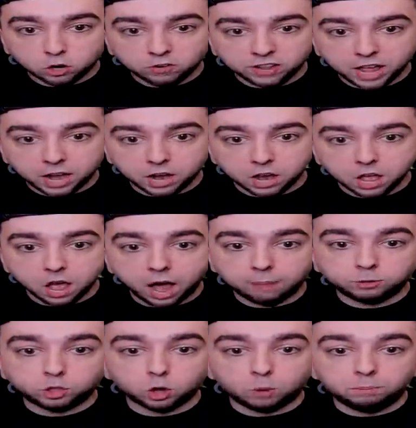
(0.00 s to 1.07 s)
over there.
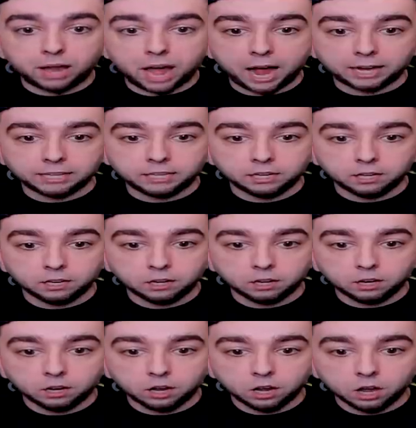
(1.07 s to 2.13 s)
I'm so blind.
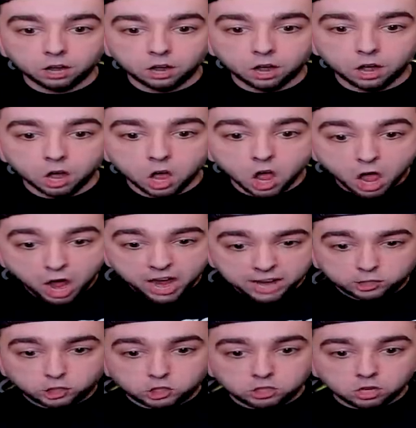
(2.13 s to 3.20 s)

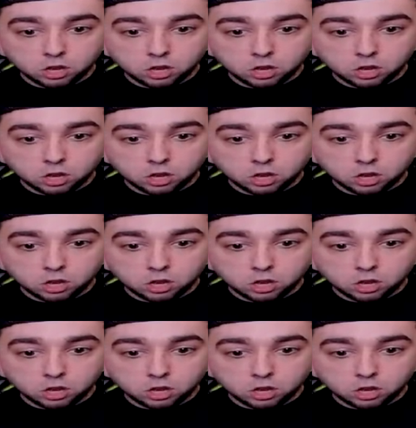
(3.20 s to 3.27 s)
Peace!